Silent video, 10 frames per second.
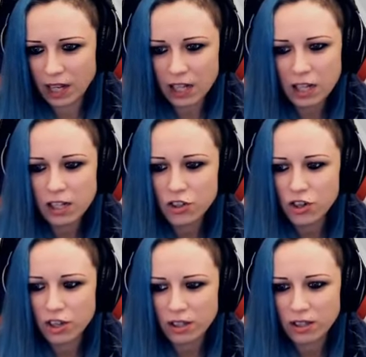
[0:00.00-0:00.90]
I didn't
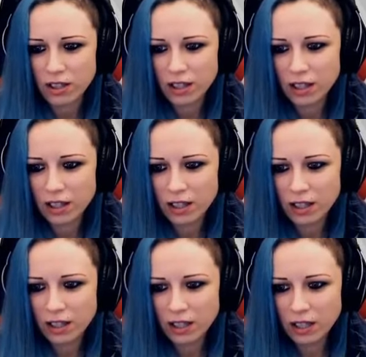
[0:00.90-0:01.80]
jinx.
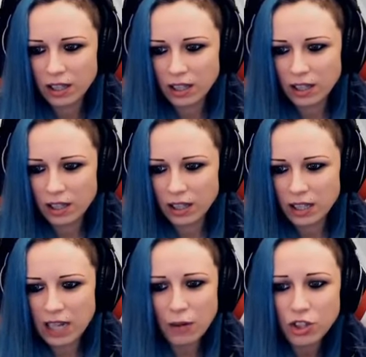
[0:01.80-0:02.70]

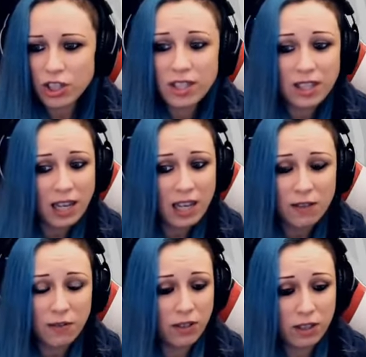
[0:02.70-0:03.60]
Now she's
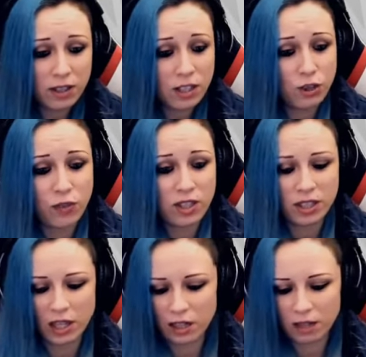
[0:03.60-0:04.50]
safe. It is 3
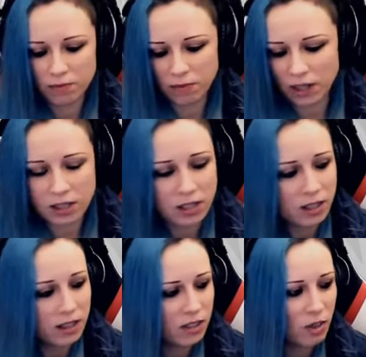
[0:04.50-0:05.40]
star.
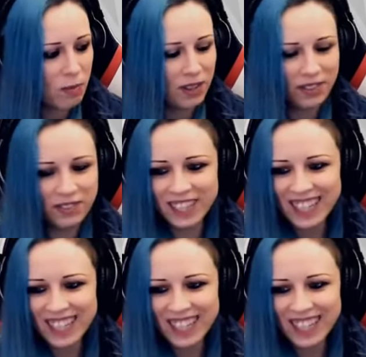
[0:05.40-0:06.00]
Easy triple.